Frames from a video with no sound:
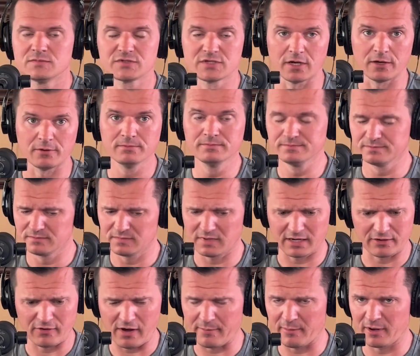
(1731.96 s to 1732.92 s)
So
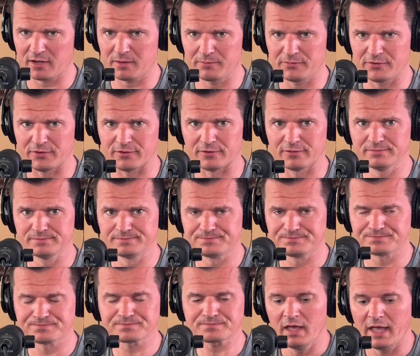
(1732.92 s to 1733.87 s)
I grabbed my computer,
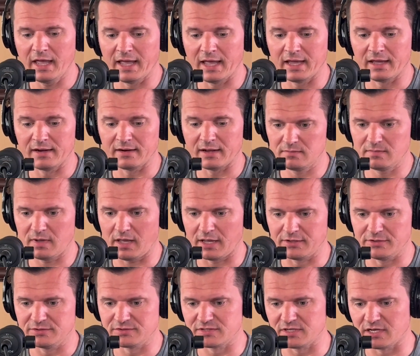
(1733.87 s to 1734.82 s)
and I
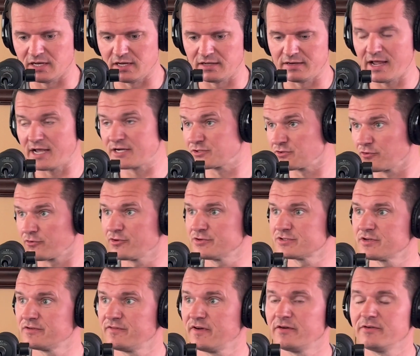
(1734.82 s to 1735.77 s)
use National
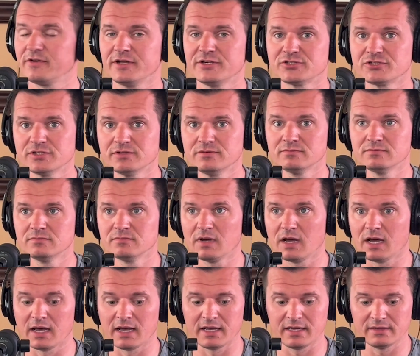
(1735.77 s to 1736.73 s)
Christian Foundation.
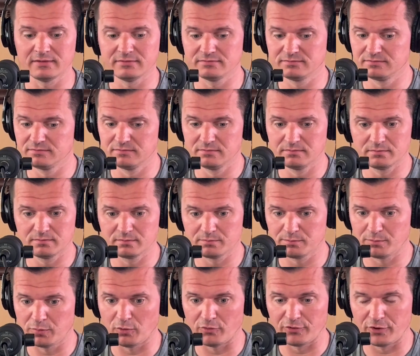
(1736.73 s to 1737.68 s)
I
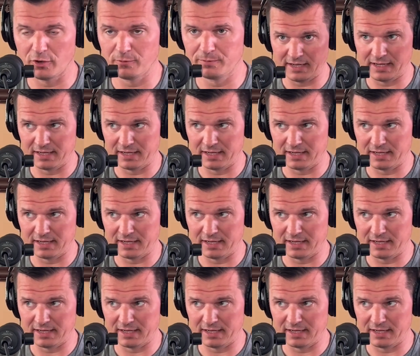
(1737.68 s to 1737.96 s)
pull it up,